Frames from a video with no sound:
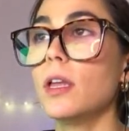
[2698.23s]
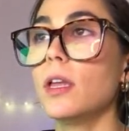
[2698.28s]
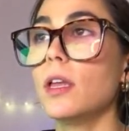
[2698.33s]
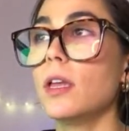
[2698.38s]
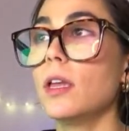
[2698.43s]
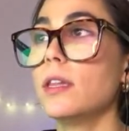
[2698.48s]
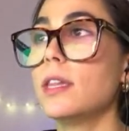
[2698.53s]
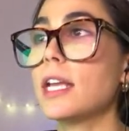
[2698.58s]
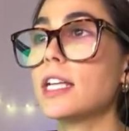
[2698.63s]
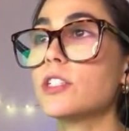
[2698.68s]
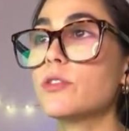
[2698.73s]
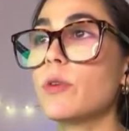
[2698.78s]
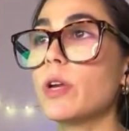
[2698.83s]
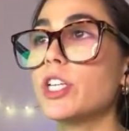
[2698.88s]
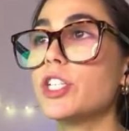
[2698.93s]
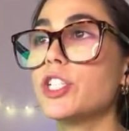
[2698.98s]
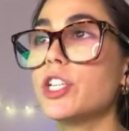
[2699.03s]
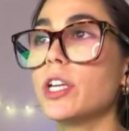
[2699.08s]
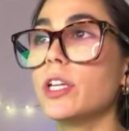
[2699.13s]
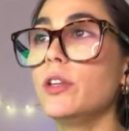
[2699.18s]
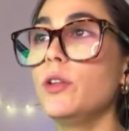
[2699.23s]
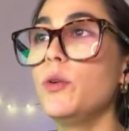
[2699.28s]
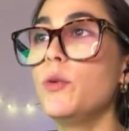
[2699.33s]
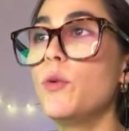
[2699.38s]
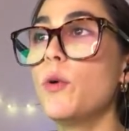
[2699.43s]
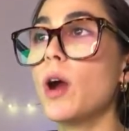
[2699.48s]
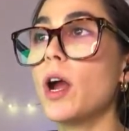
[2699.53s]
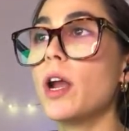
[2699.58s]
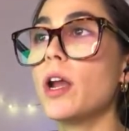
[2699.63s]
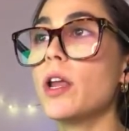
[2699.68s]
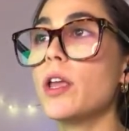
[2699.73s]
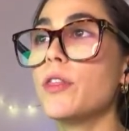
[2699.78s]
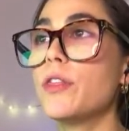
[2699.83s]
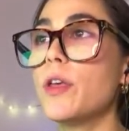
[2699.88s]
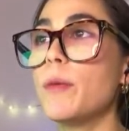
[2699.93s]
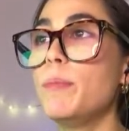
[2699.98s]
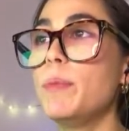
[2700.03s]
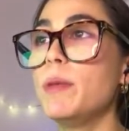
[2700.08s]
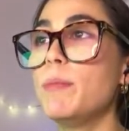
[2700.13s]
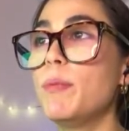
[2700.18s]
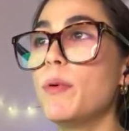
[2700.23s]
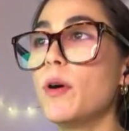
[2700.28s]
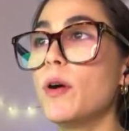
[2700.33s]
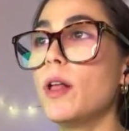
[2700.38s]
Next question, who are the people